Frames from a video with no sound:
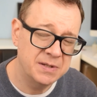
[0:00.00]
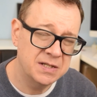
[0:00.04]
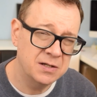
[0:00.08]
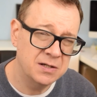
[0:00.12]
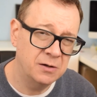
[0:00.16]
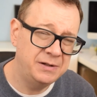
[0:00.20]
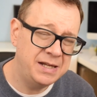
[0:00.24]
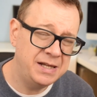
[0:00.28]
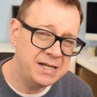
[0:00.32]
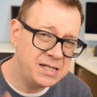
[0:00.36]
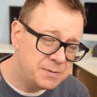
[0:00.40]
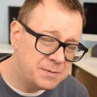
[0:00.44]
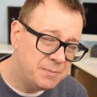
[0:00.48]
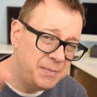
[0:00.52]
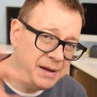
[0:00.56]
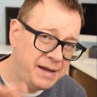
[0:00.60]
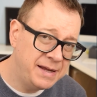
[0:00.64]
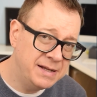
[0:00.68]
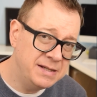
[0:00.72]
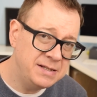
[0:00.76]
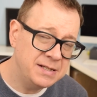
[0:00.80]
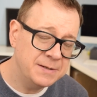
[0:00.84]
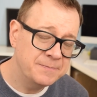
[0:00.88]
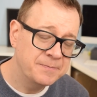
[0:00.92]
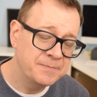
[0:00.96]
So this
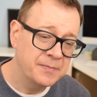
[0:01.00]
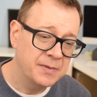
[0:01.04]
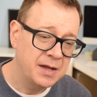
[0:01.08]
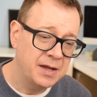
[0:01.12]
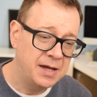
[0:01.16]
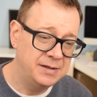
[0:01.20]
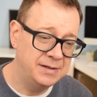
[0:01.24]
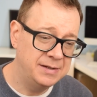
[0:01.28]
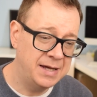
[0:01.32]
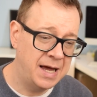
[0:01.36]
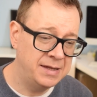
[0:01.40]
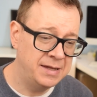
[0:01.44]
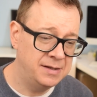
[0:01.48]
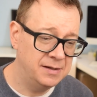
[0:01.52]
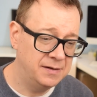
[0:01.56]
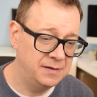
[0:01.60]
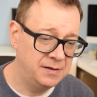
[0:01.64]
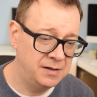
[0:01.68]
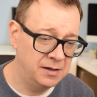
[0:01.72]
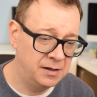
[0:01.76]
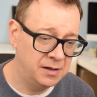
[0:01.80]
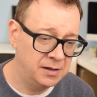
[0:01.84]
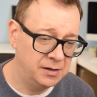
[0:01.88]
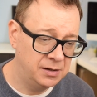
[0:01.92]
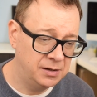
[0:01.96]
means that
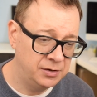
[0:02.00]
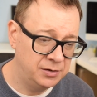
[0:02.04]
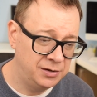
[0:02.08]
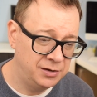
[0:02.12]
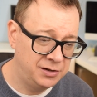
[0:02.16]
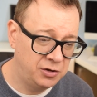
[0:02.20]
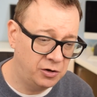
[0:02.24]
the